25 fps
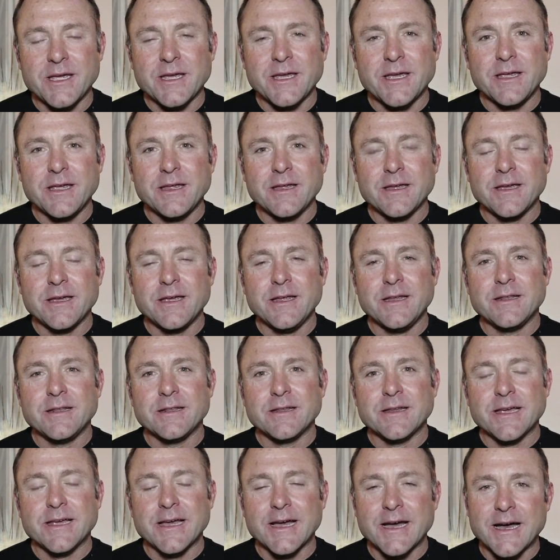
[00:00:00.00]

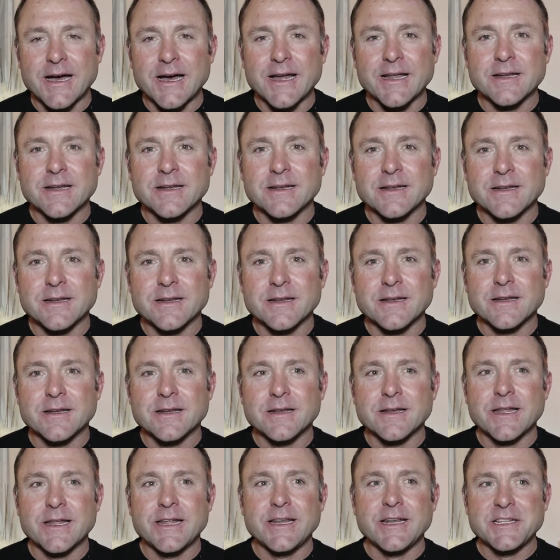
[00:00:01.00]

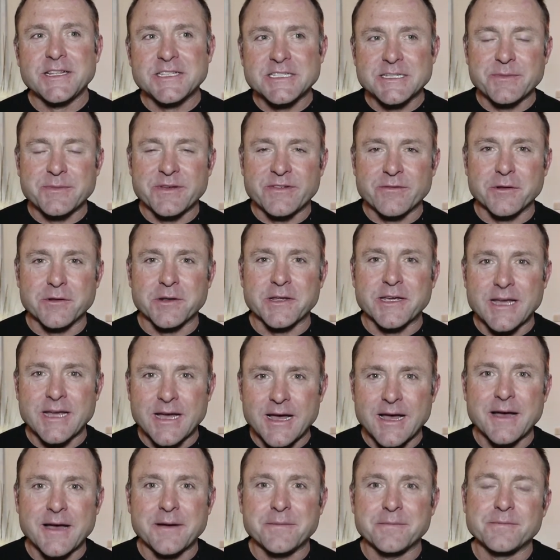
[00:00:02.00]
He needs to be really
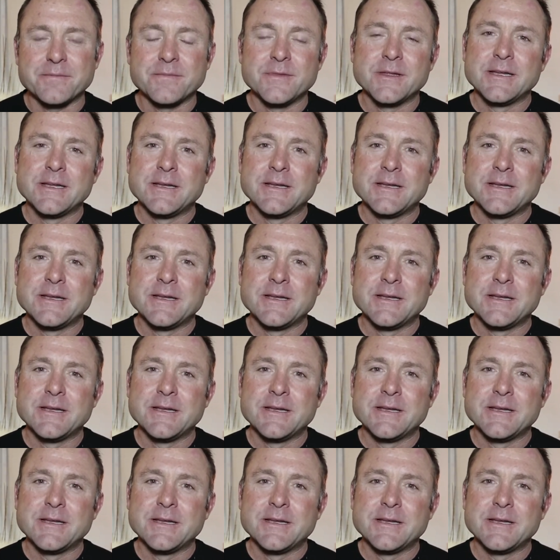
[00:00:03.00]
calm.